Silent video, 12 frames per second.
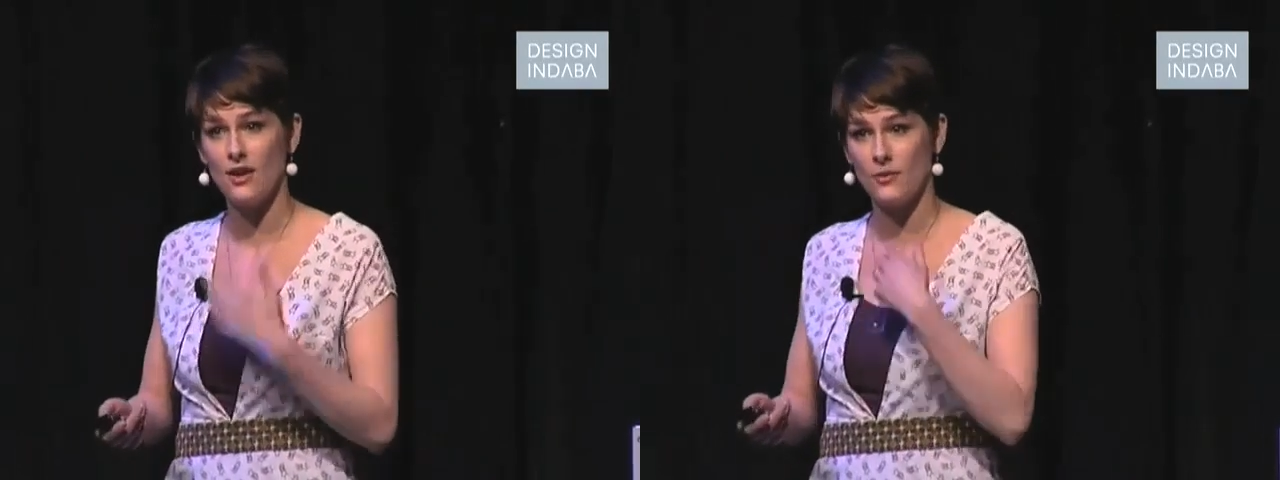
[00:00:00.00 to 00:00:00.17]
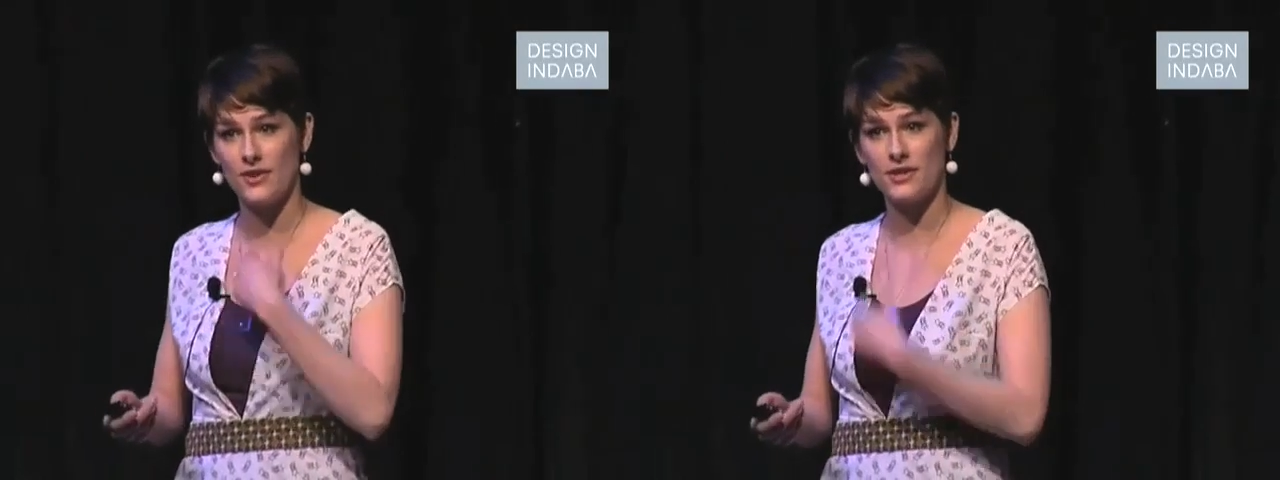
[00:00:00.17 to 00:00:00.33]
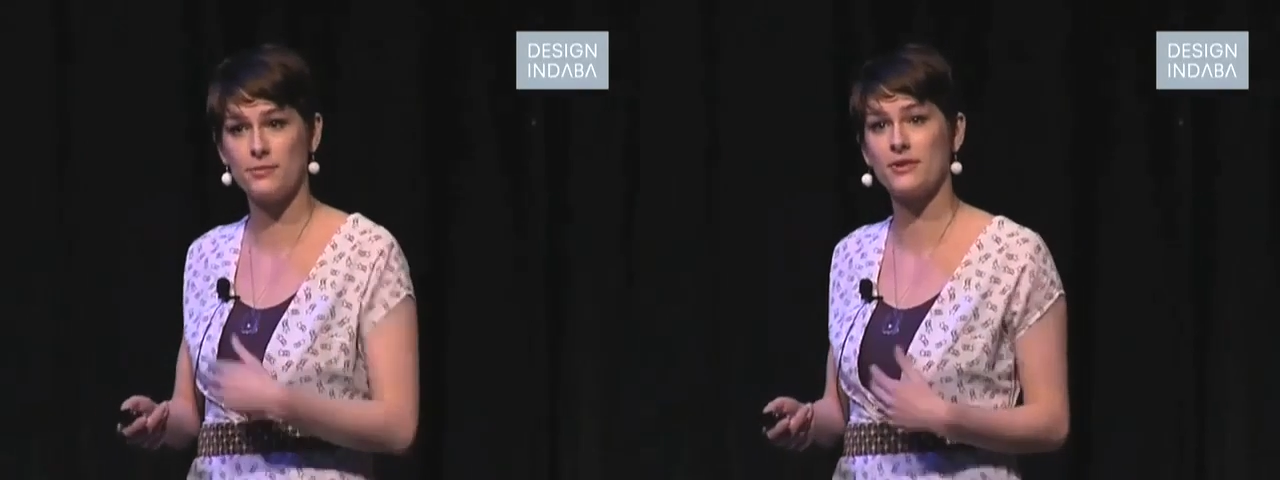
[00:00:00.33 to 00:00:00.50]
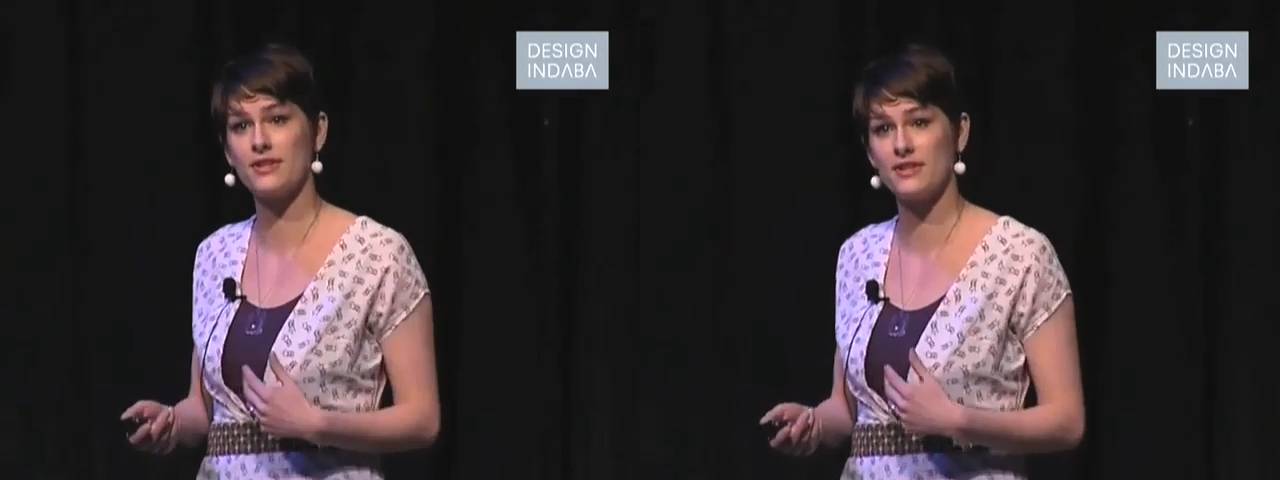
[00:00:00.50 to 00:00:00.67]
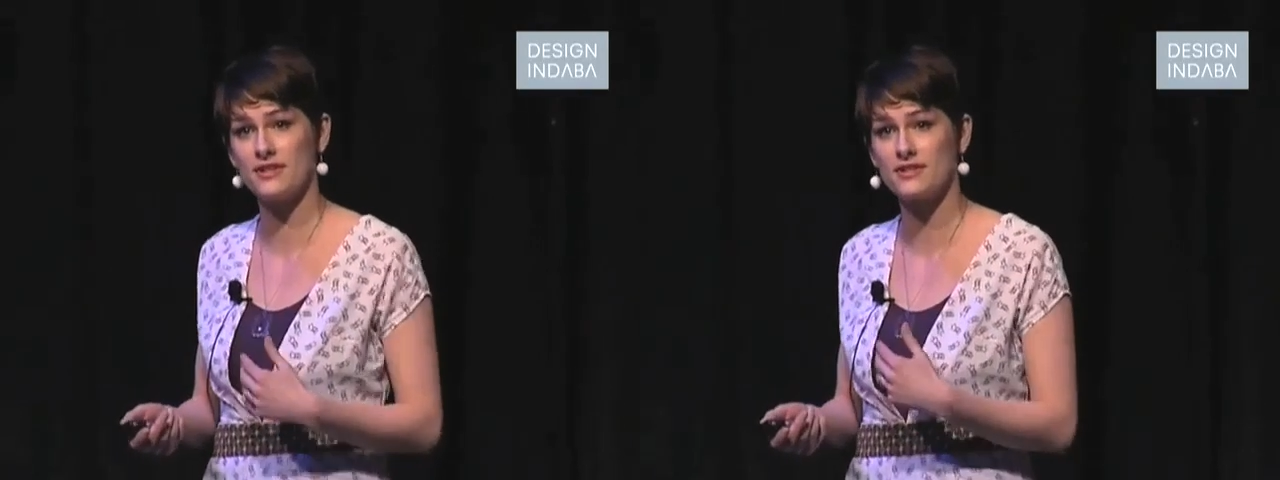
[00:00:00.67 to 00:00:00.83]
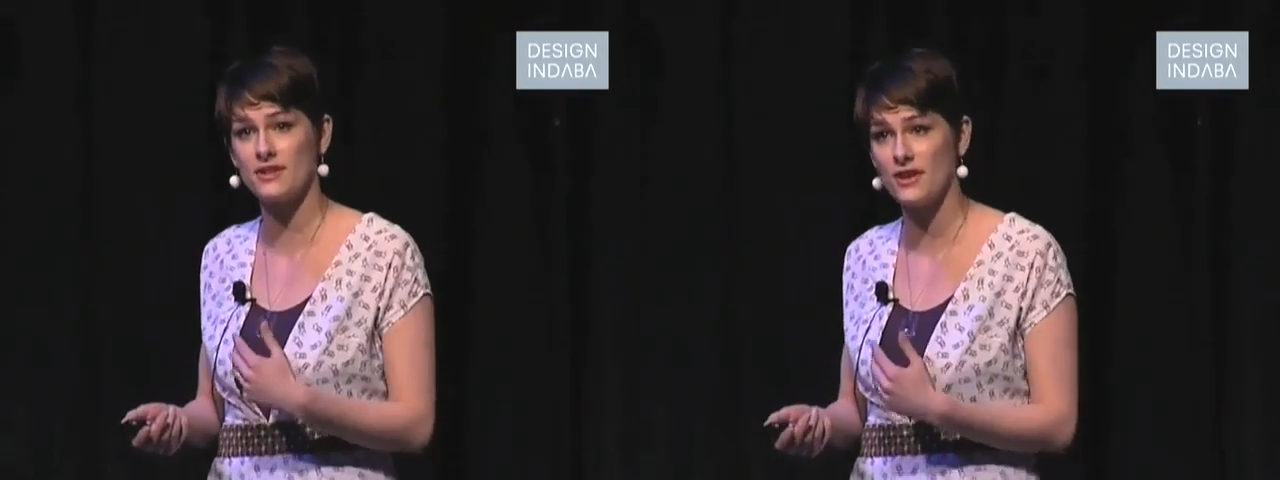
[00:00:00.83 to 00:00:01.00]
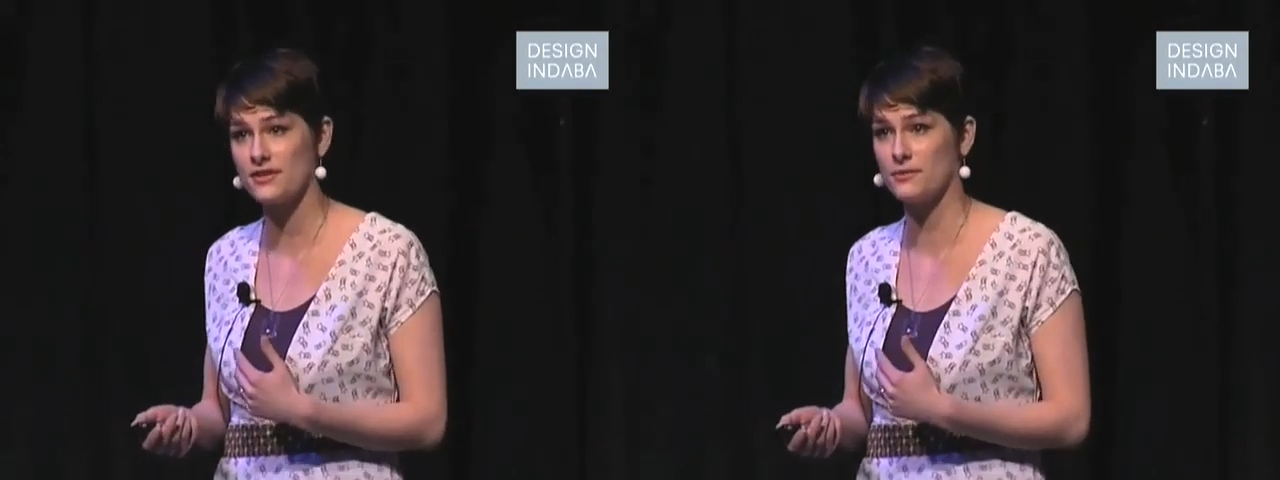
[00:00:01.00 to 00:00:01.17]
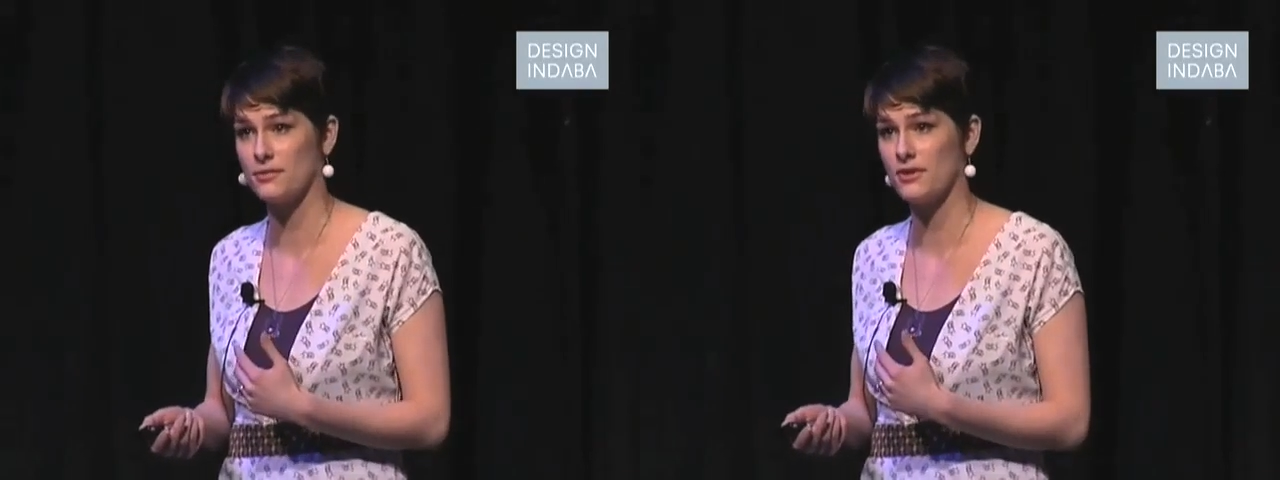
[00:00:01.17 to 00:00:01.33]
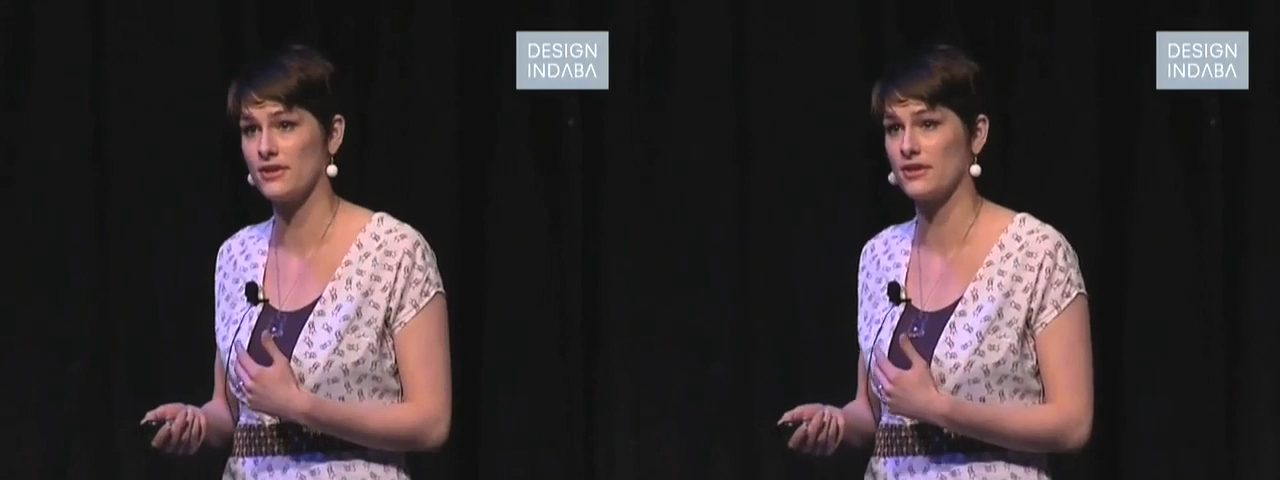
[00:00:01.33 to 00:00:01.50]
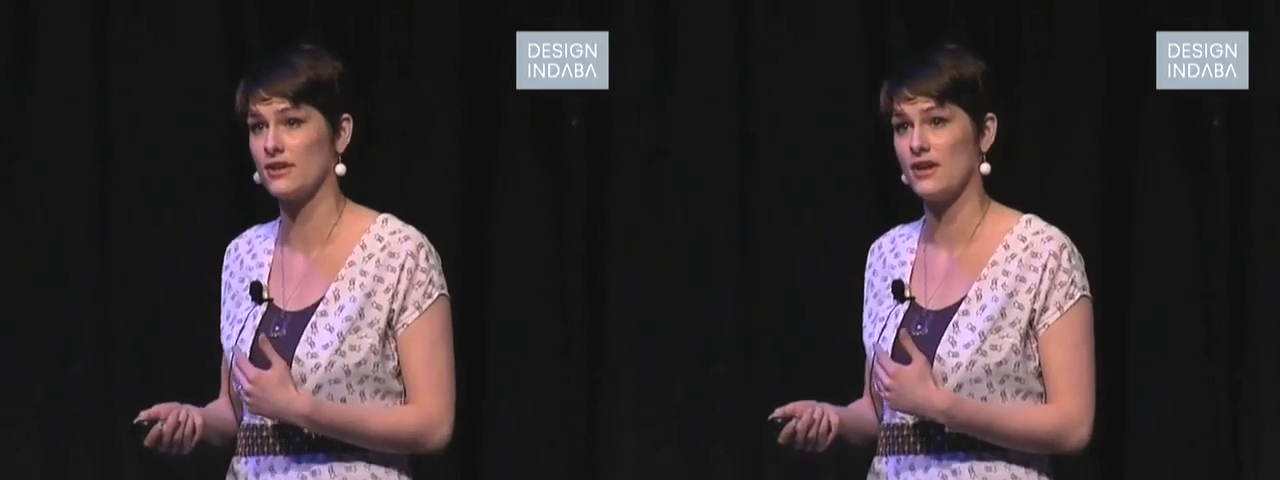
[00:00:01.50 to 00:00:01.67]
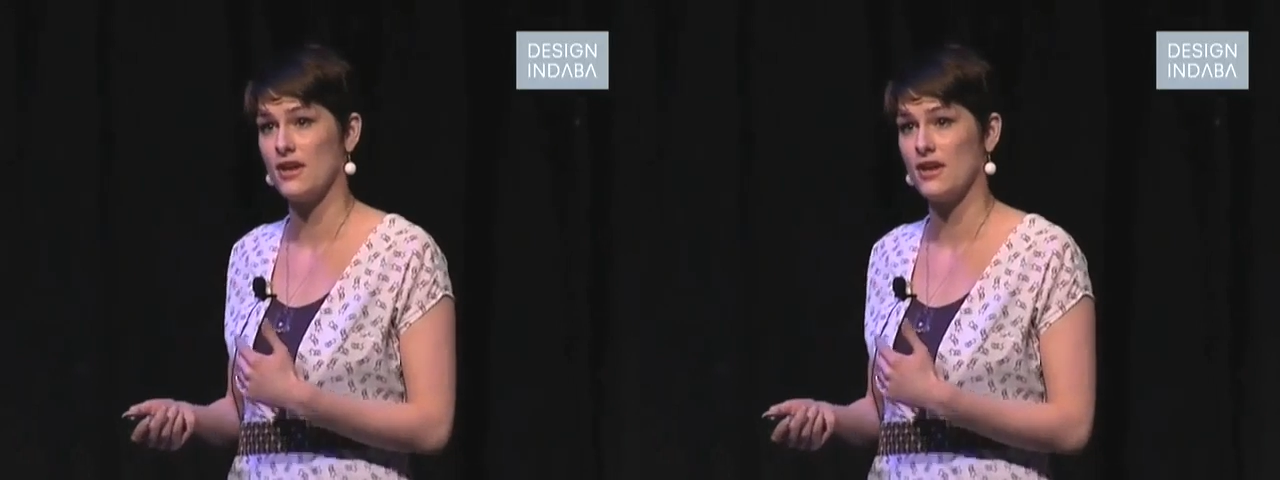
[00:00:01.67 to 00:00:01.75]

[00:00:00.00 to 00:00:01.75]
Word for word: when you put it inside your body.